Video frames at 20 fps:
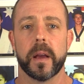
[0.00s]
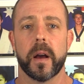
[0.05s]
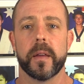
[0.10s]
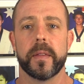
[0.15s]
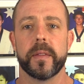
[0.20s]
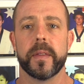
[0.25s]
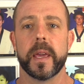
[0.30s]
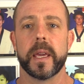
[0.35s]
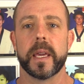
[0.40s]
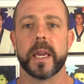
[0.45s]
I
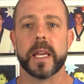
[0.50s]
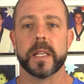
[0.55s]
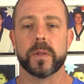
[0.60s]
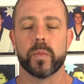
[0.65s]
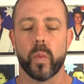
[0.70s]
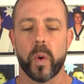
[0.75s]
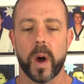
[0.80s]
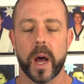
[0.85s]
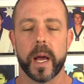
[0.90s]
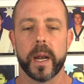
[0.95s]
think, is
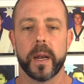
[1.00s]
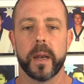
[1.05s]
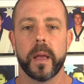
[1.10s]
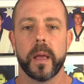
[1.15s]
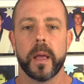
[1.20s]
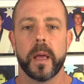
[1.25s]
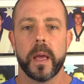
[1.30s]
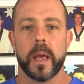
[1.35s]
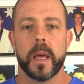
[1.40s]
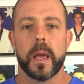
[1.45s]
1,
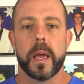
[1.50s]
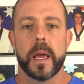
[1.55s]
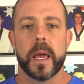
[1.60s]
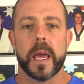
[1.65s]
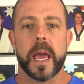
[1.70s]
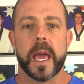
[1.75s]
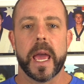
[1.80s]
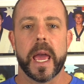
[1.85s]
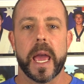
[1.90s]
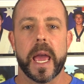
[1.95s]

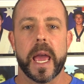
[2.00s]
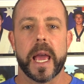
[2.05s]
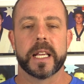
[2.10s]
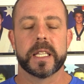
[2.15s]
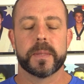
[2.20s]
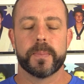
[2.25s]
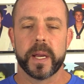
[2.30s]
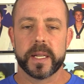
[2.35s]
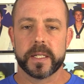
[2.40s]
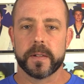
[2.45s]

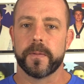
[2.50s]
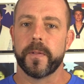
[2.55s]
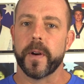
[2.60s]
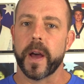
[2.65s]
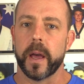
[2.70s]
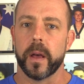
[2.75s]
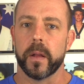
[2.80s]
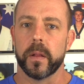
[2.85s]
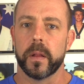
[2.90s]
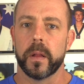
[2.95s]
expect to
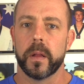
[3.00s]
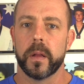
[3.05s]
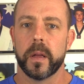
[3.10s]
fail.